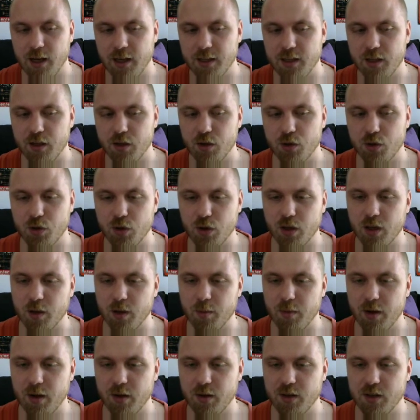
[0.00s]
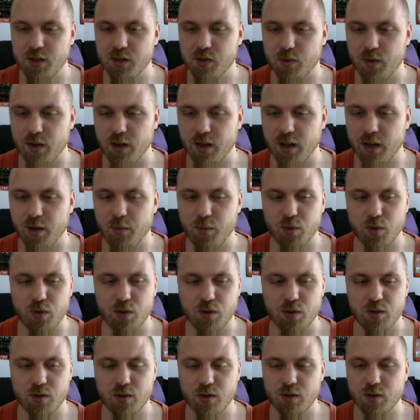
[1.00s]
think you're talking about this one. I will.
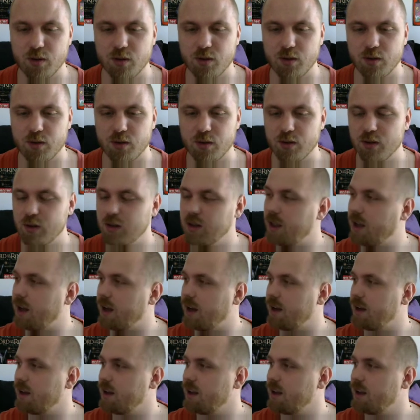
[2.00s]
Yeah.